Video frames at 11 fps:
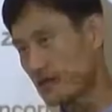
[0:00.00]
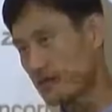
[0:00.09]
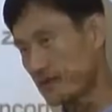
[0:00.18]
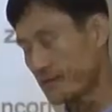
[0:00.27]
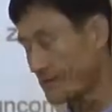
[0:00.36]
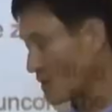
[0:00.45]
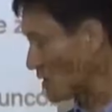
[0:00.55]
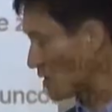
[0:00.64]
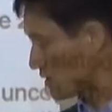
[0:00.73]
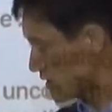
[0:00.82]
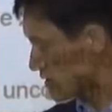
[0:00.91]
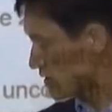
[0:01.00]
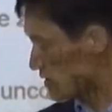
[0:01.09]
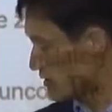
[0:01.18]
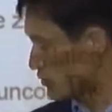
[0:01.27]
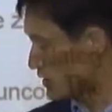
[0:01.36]
in
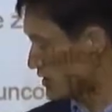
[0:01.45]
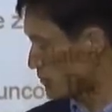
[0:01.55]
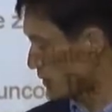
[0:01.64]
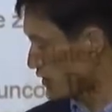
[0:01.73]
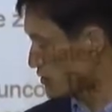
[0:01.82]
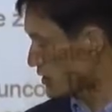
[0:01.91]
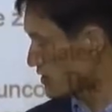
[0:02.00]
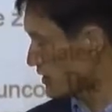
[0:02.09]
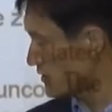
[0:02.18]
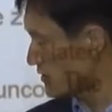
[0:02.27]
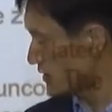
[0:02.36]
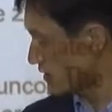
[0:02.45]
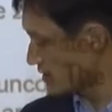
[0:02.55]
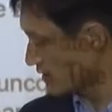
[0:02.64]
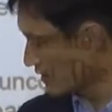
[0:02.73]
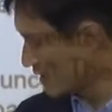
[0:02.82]
this one in power spectral
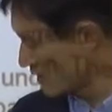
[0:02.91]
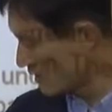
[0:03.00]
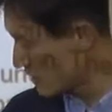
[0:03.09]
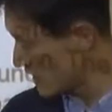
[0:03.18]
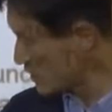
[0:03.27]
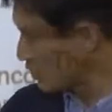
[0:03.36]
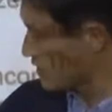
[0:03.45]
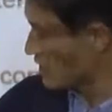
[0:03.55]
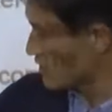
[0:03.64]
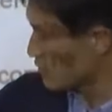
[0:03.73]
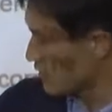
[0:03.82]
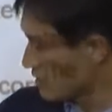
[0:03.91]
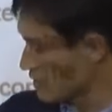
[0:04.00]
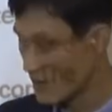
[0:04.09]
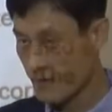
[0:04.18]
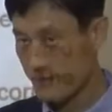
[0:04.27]
density, this one and this one,
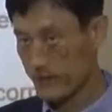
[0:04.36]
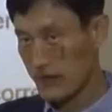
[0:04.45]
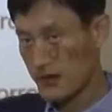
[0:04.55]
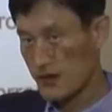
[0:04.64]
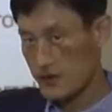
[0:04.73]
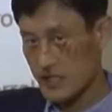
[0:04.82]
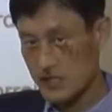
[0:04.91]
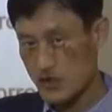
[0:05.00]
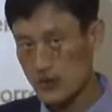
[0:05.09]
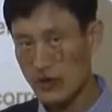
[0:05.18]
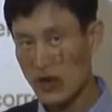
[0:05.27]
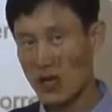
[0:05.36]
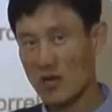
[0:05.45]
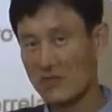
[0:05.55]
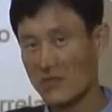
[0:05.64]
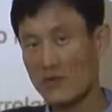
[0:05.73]
these two
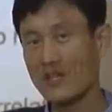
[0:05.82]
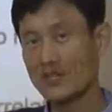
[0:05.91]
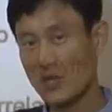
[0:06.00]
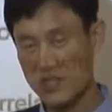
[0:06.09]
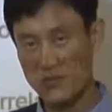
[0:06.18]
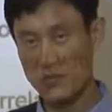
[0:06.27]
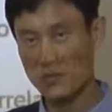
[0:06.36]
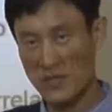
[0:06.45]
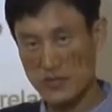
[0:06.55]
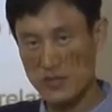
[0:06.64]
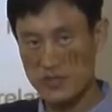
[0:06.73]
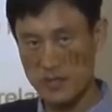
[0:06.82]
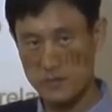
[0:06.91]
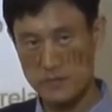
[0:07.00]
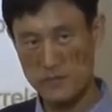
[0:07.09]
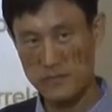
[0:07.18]
are Fourier transform relationship.
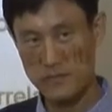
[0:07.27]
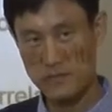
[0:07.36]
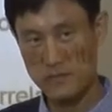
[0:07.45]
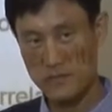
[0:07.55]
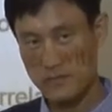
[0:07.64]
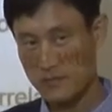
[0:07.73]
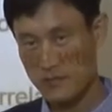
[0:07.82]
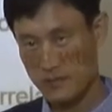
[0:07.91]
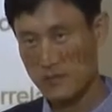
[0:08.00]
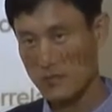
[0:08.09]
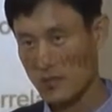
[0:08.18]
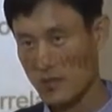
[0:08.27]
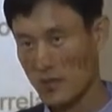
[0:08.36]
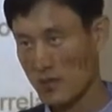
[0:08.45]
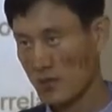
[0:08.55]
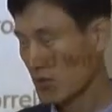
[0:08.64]
Okay,
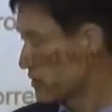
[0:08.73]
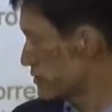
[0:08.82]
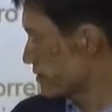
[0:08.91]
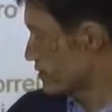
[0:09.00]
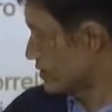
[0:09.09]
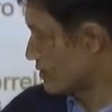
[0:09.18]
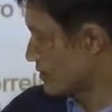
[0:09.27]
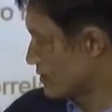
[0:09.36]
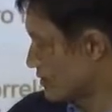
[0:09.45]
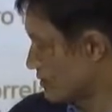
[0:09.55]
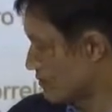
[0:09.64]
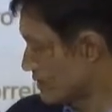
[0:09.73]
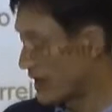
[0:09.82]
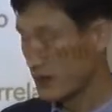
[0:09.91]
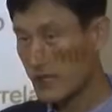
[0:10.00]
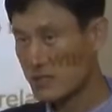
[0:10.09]
so
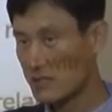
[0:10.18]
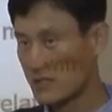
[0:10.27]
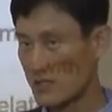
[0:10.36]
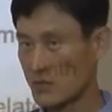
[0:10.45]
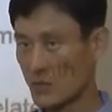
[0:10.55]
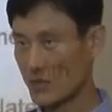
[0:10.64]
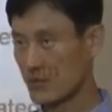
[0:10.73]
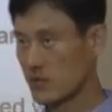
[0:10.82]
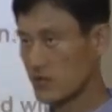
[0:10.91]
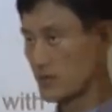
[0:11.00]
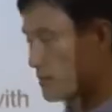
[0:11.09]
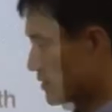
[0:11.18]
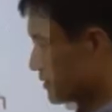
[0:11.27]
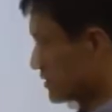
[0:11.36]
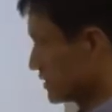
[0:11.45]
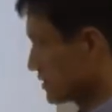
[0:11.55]
yeah, that's what you need to remember.
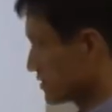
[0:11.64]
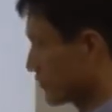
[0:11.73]
This is a